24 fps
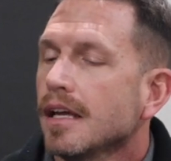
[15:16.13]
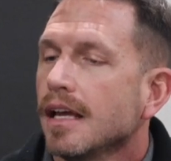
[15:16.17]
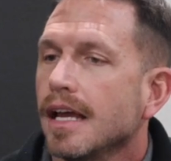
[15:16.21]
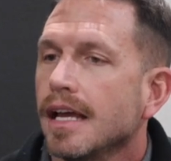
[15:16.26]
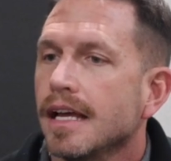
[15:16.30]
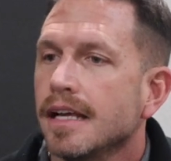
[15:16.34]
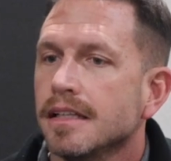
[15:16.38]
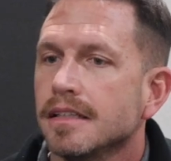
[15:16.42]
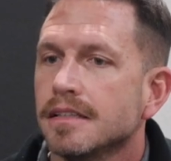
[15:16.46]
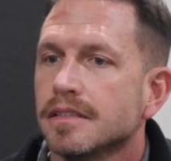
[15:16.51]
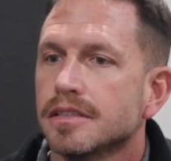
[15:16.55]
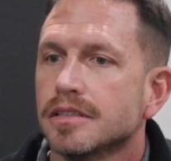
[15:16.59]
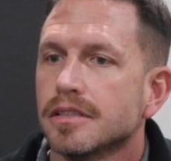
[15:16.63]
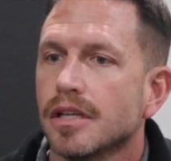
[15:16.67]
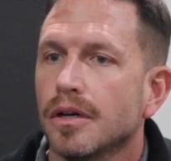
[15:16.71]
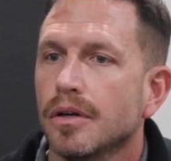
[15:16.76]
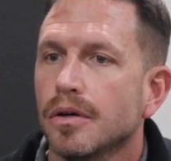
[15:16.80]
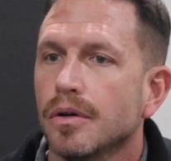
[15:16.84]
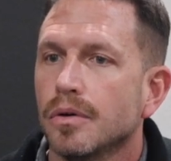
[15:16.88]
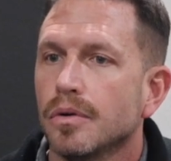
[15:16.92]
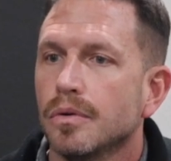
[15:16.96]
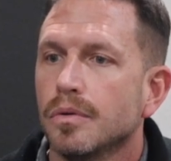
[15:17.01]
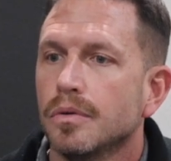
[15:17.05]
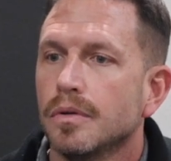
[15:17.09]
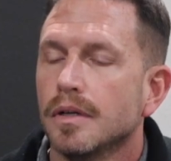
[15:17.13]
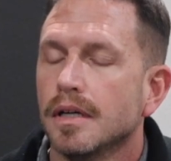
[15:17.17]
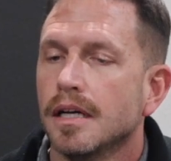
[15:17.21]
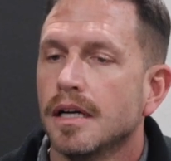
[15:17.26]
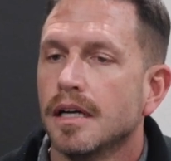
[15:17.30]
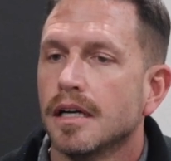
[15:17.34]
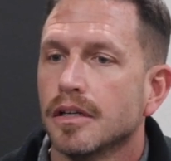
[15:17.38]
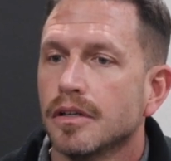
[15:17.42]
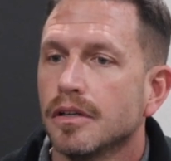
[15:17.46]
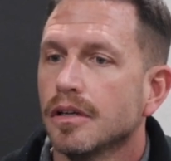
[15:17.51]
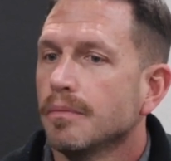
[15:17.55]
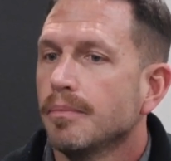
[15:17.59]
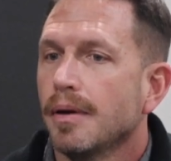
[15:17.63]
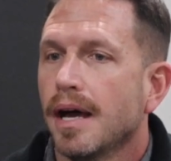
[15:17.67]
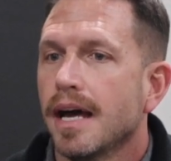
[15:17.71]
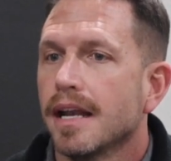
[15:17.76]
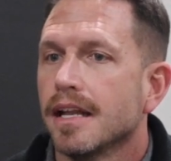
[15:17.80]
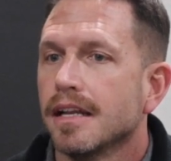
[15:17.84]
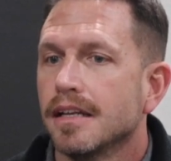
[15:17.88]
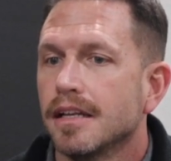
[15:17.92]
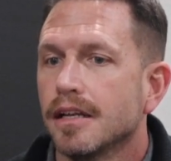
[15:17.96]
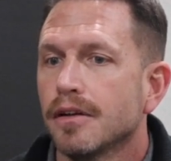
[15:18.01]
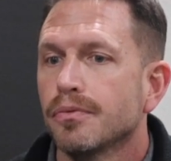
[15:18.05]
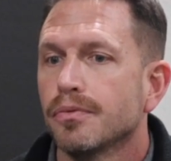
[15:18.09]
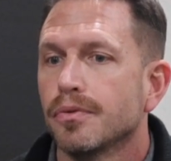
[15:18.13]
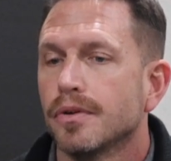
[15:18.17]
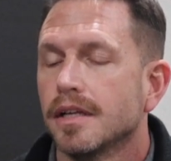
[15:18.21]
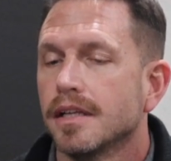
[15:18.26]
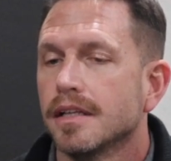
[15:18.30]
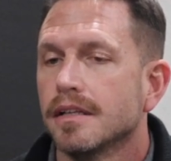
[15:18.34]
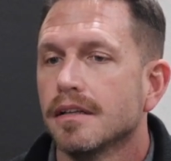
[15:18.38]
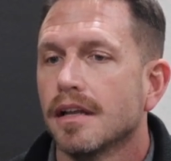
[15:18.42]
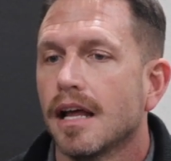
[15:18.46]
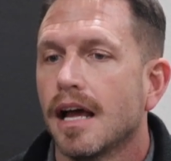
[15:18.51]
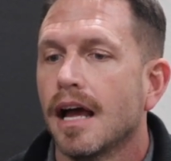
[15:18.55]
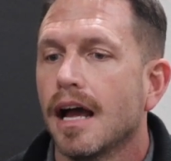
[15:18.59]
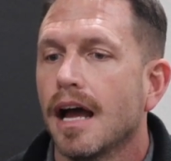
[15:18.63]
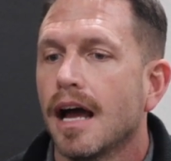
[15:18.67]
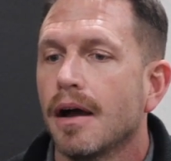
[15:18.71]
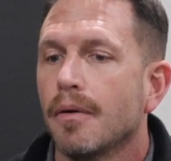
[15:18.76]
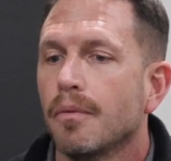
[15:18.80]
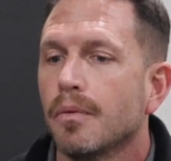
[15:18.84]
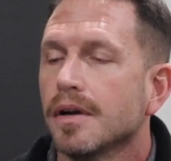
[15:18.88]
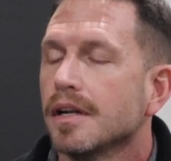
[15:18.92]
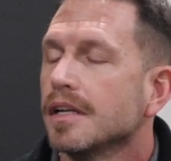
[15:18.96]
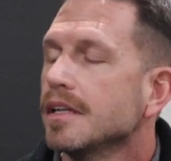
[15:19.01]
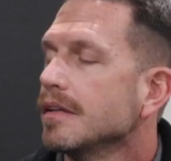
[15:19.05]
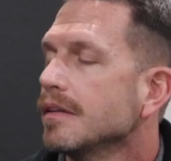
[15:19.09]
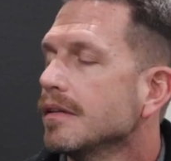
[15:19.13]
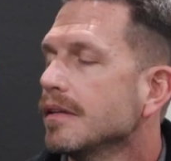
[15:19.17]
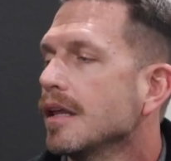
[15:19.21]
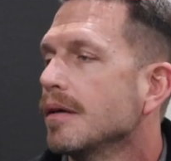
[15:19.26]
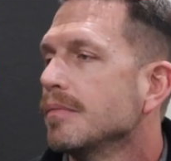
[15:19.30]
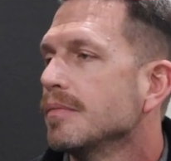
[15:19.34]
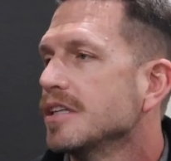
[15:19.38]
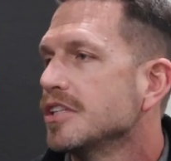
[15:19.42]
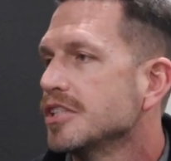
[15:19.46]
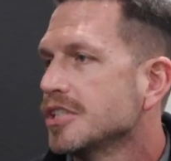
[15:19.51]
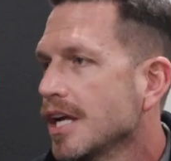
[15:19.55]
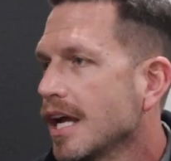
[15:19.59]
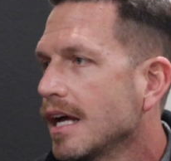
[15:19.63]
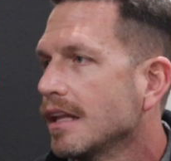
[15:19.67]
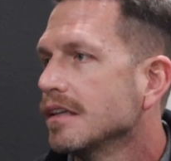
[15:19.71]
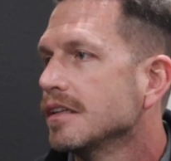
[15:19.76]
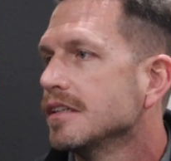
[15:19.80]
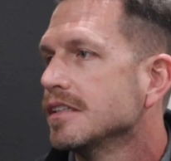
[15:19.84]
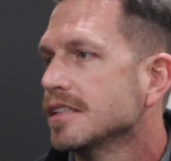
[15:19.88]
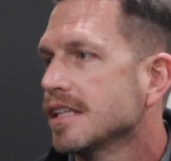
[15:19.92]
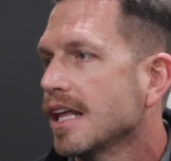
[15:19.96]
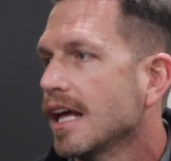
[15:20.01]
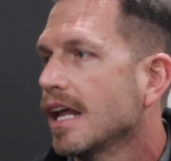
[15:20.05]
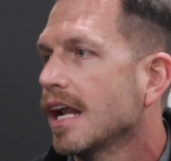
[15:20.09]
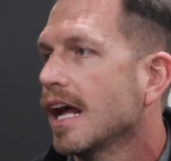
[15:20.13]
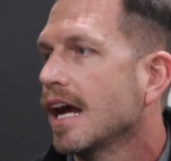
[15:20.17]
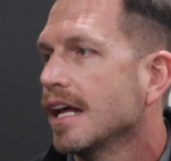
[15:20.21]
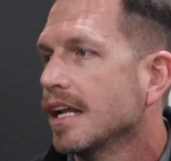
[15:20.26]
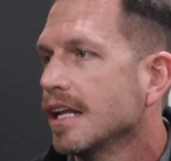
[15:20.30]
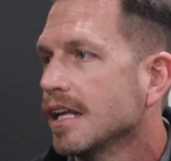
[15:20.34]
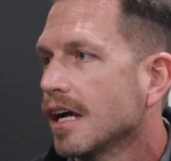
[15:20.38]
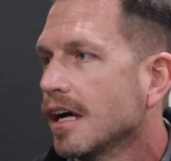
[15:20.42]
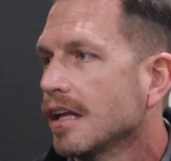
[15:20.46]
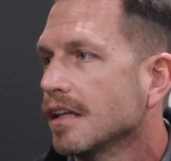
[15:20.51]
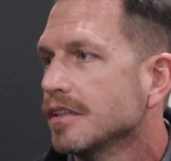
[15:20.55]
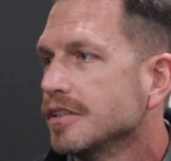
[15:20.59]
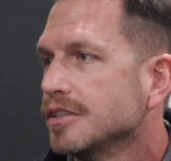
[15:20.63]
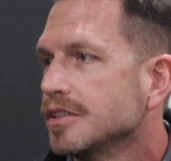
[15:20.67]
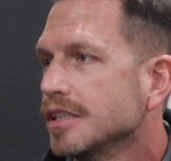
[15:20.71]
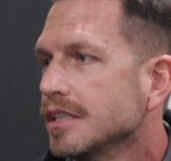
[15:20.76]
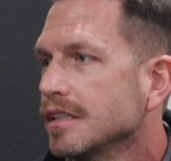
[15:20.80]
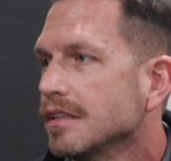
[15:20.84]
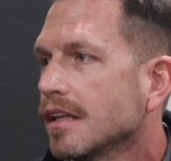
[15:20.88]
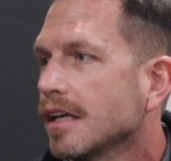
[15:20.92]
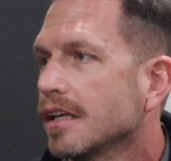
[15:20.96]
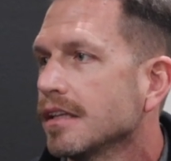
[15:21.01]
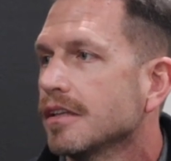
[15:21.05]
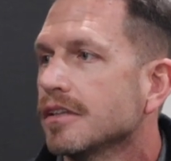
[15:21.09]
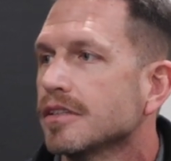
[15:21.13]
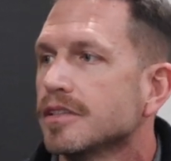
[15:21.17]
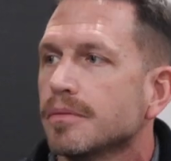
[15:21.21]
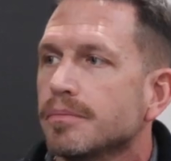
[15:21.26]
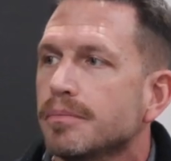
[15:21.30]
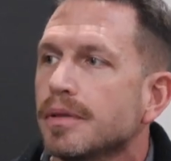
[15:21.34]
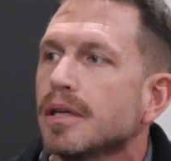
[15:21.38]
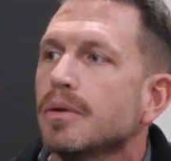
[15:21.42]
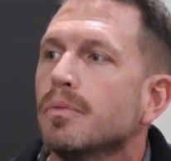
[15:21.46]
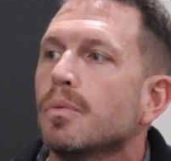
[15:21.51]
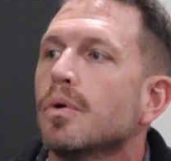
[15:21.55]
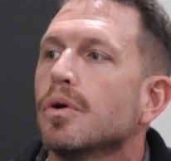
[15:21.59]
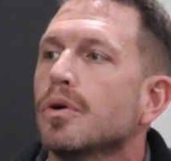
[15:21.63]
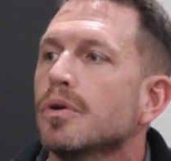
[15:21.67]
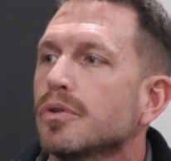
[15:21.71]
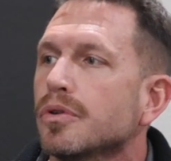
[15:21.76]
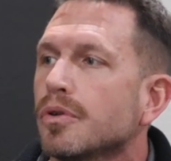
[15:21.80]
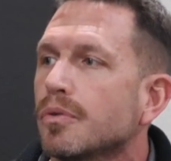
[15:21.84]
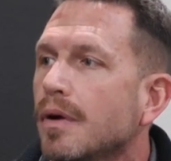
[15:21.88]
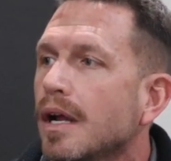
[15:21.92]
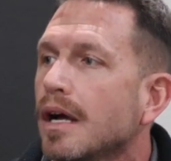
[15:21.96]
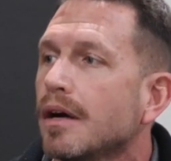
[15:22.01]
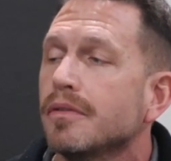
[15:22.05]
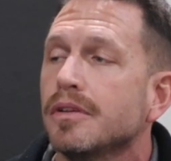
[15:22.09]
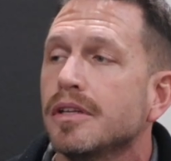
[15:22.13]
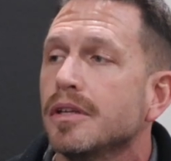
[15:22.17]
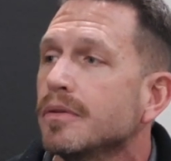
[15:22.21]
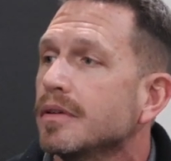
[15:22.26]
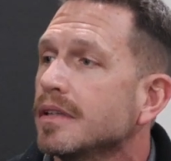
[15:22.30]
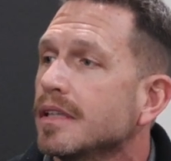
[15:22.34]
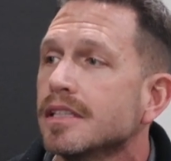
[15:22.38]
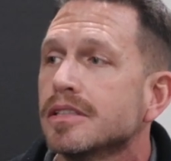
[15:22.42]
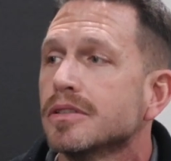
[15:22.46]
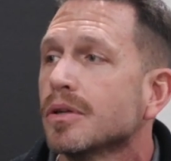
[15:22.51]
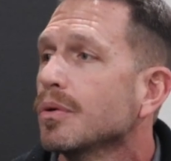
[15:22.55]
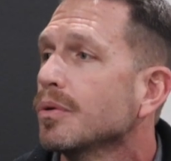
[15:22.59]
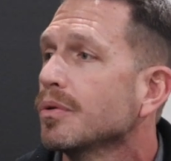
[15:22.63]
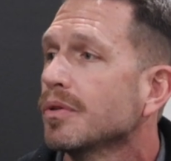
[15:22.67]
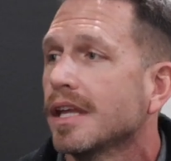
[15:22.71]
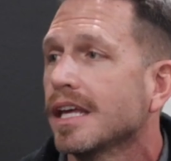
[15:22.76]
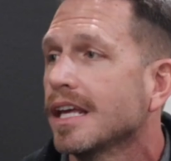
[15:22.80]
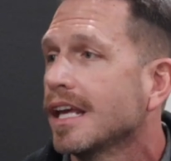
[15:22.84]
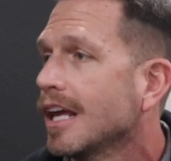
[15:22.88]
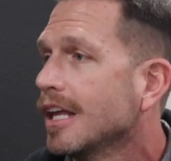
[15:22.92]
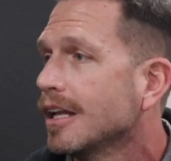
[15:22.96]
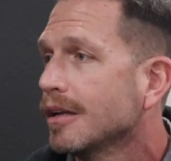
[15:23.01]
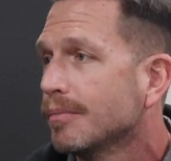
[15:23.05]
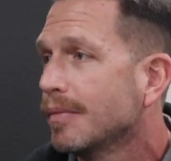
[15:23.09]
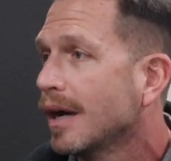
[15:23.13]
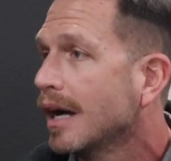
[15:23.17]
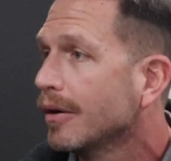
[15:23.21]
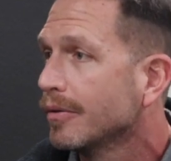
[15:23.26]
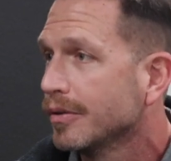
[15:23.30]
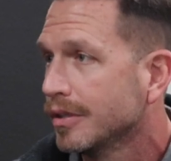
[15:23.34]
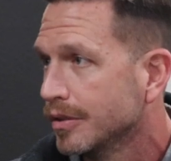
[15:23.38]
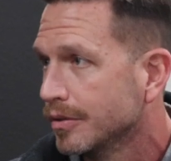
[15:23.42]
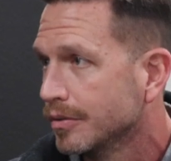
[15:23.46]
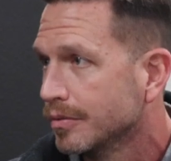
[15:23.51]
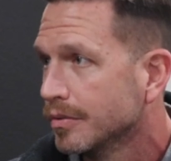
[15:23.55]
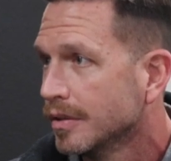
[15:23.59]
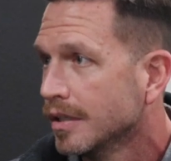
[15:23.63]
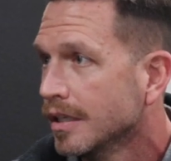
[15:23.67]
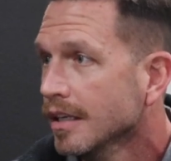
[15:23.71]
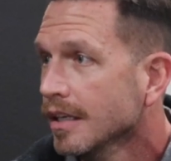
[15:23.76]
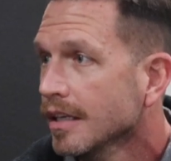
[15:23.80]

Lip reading: And so good, bad, and different, I wanted them to challenge that ideology. Like, there's a big world around you, and this whole thing ain't about you.